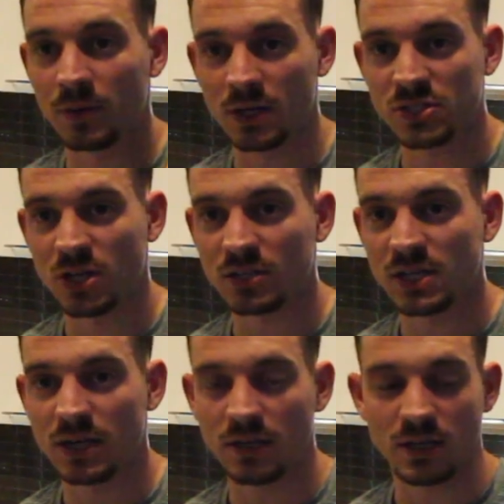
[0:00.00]
gonna
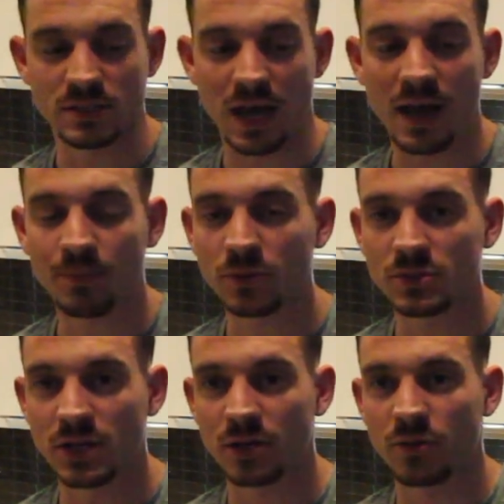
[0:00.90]
saute these apples
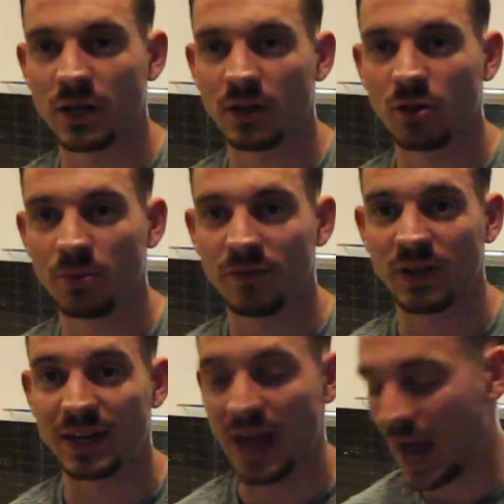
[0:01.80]
and create a little bit of
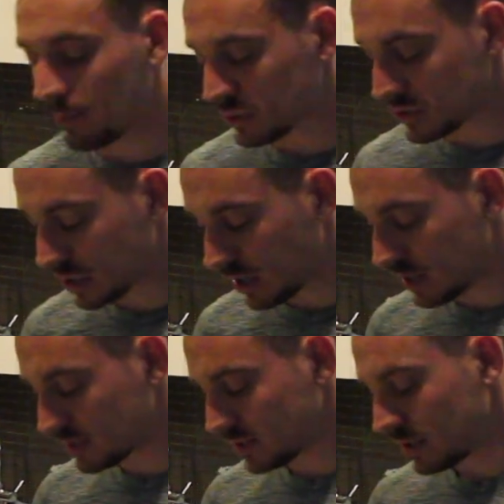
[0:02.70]
like an
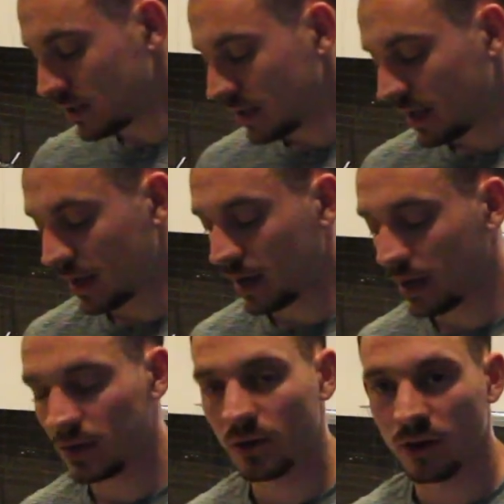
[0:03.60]
applesauce,
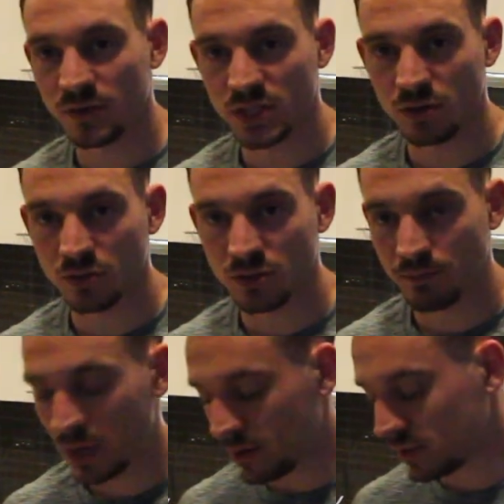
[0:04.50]
and obviously throw some
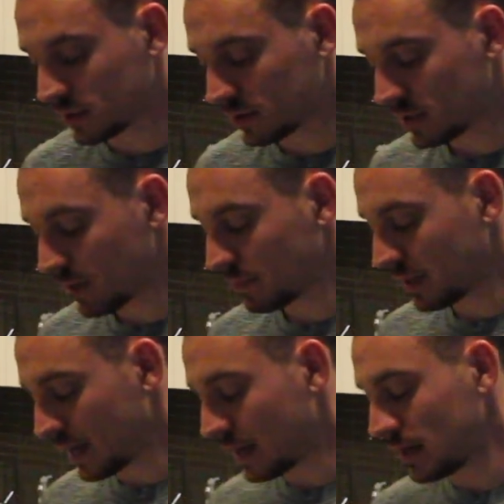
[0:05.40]
berries on top of
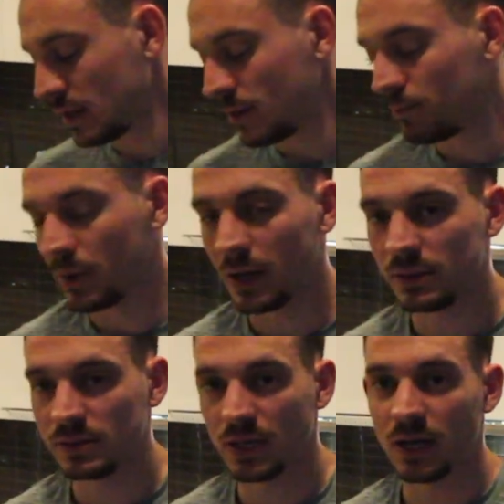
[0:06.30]
that.
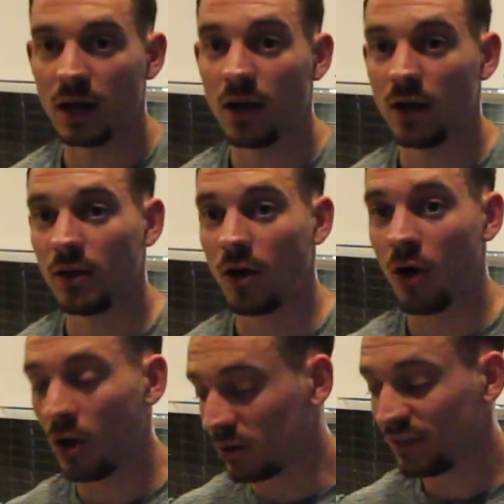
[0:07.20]
But
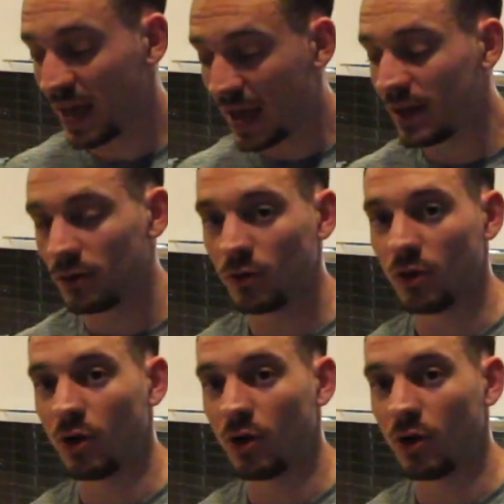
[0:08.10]
all of that